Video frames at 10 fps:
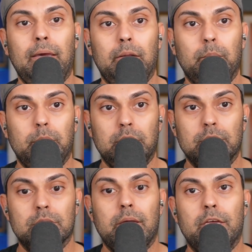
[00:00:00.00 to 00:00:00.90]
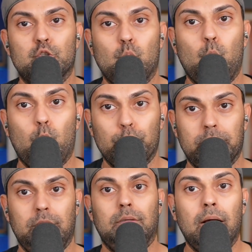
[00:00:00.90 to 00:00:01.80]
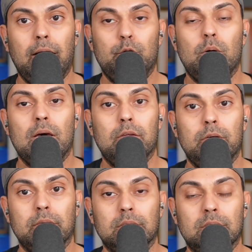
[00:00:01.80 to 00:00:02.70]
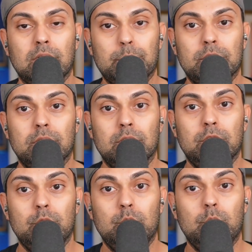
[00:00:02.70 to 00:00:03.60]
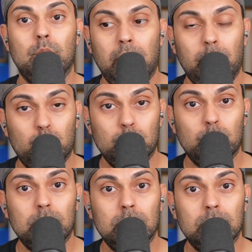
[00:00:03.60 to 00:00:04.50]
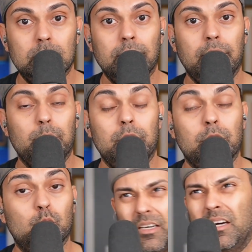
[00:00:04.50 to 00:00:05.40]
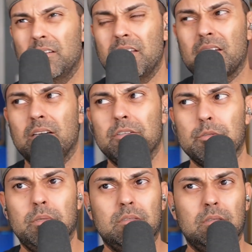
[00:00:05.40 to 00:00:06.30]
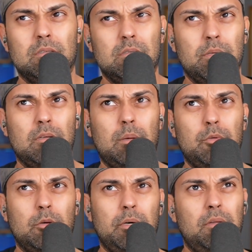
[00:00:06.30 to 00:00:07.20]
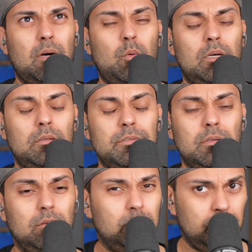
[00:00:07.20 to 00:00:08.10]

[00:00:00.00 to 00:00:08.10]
It means it's working. I'd rather an exception to a rule than being the rule. I know that kind of doesn't make sense because I'm talking about not whitelisting.